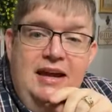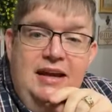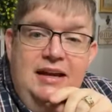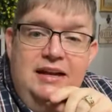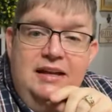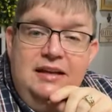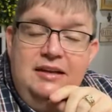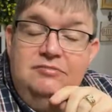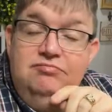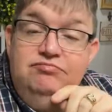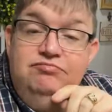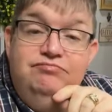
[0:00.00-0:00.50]

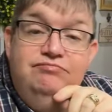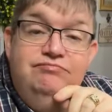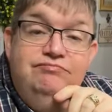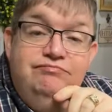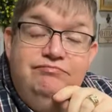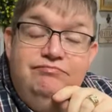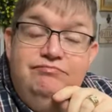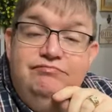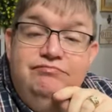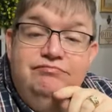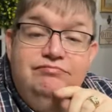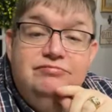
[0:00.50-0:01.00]
And
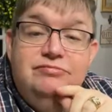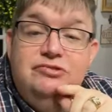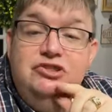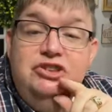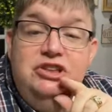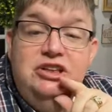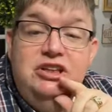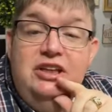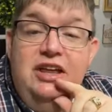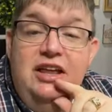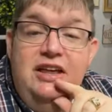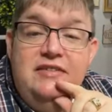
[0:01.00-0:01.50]

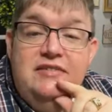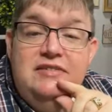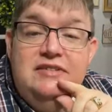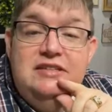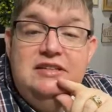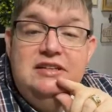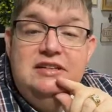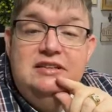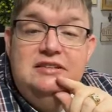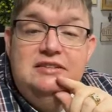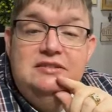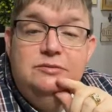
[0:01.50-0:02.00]
she
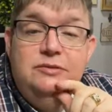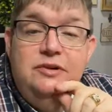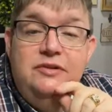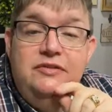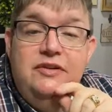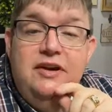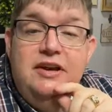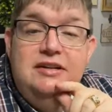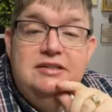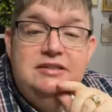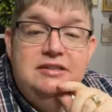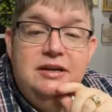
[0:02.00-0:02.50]
loves it.
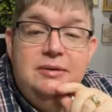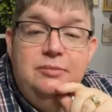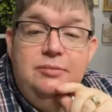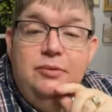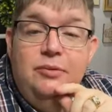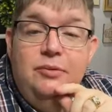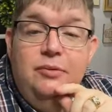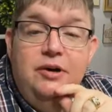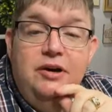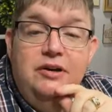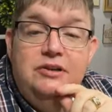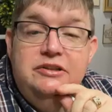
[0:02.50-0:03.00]
We've got
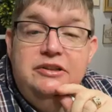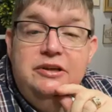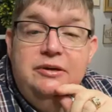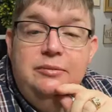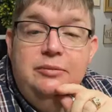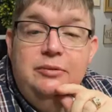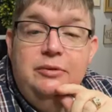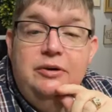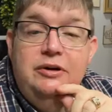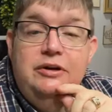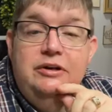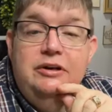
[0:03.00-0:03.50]
Tupperware,
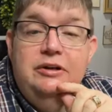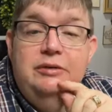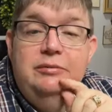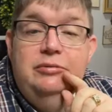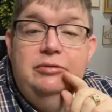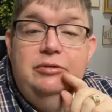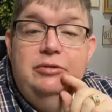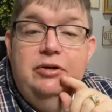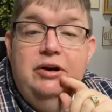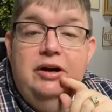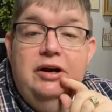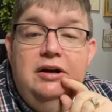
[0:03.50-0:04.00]
Tupperware,
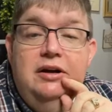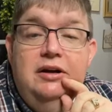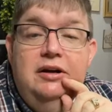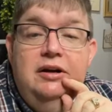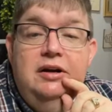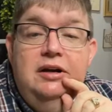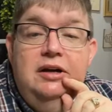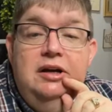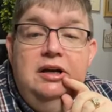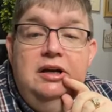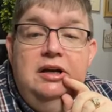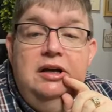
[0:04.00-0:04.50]

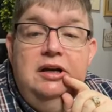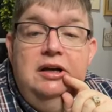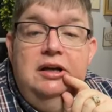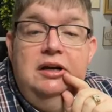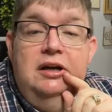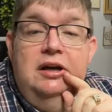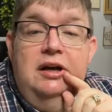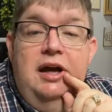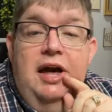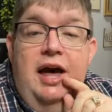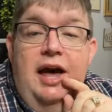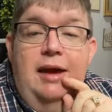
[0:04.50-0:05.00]
Tupperware.
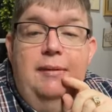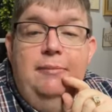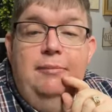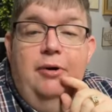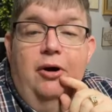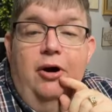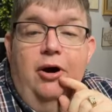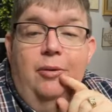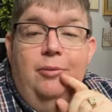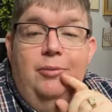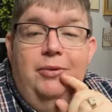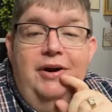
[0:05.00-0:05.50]

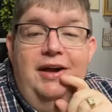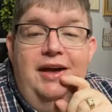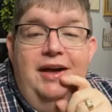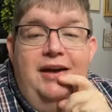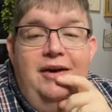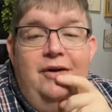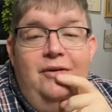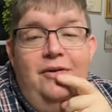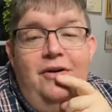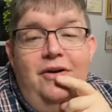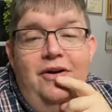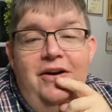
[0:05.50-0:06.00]
Hey,
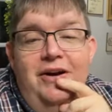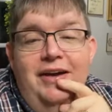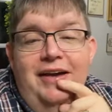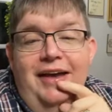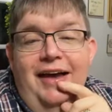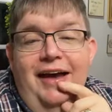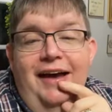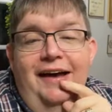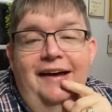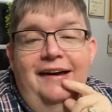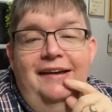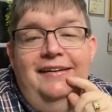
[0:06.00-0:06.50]
Barbara, how
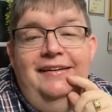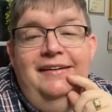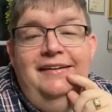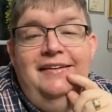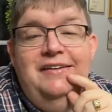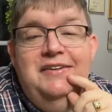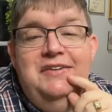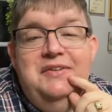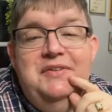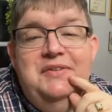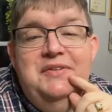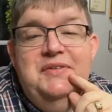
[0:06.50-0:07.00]
are you?
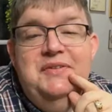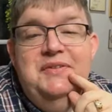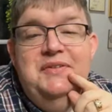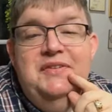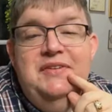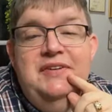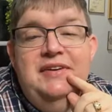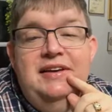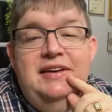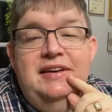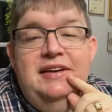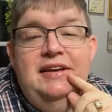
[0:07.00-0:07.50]

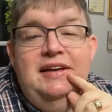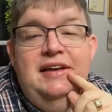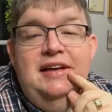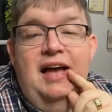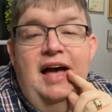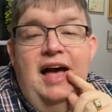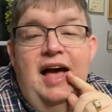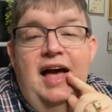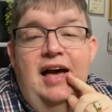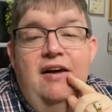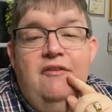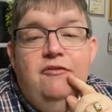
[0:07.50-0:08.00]

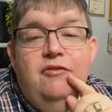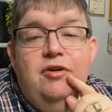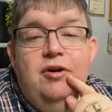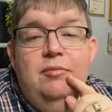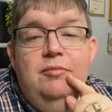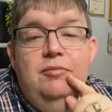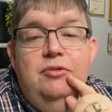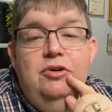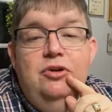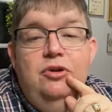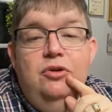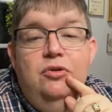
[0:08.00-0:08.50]
Hi
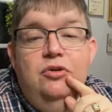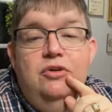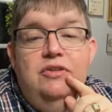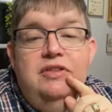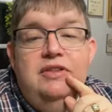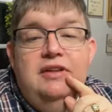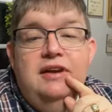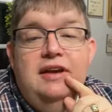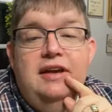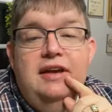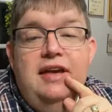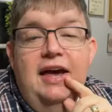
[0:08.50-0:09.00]
from
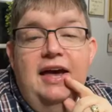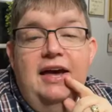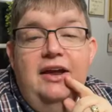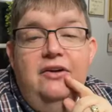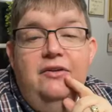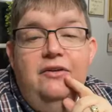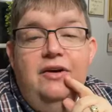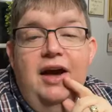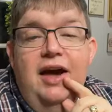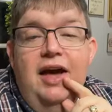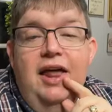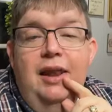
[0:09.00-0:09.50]
North
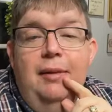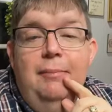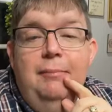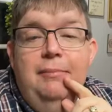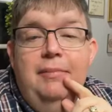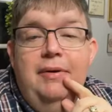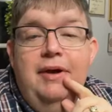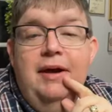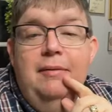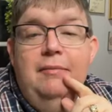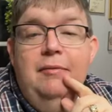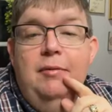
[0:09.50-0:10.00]
Decatur,
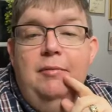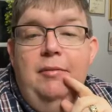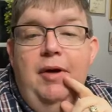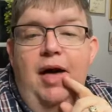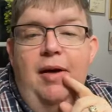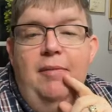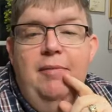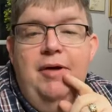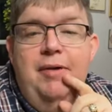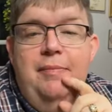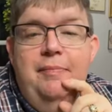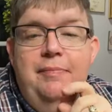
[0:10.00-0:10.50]

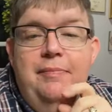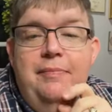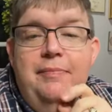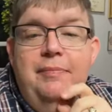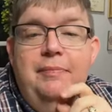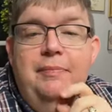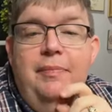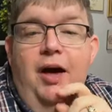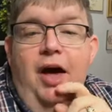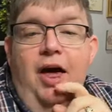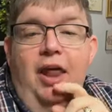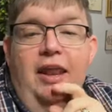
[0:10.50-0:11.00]
Alabama. Mama,
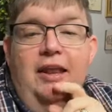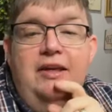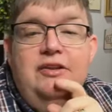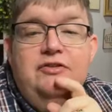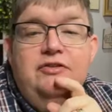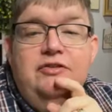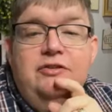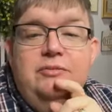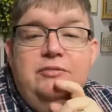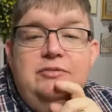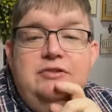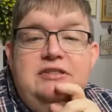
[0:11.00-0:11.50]

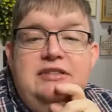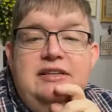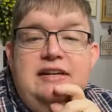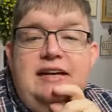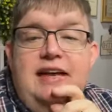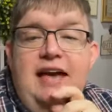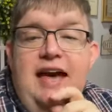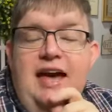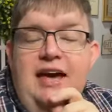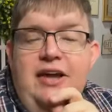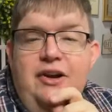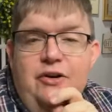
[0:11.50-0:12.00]
Polly's from
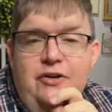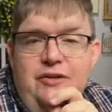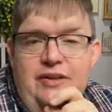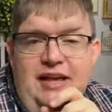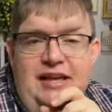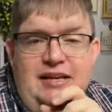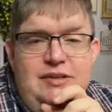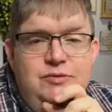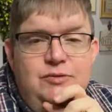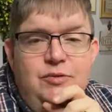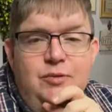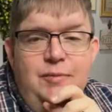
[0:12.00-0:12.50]

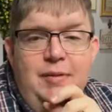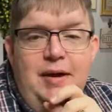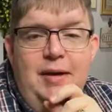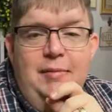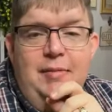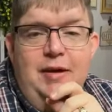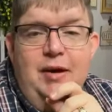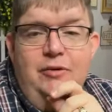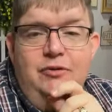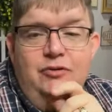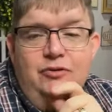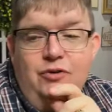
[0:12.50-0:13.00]
Decatur. That's where
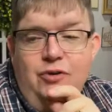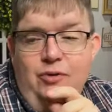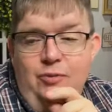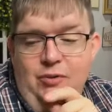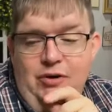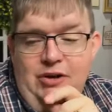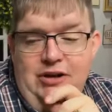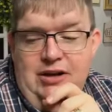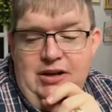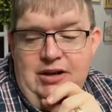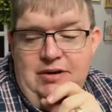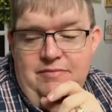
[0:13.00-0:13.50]
Mama's
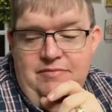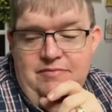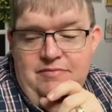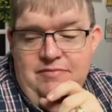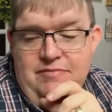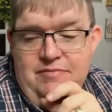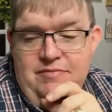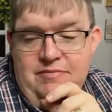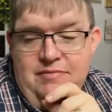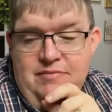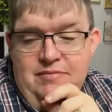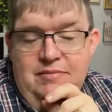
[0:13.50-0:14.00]
from, wasn't it?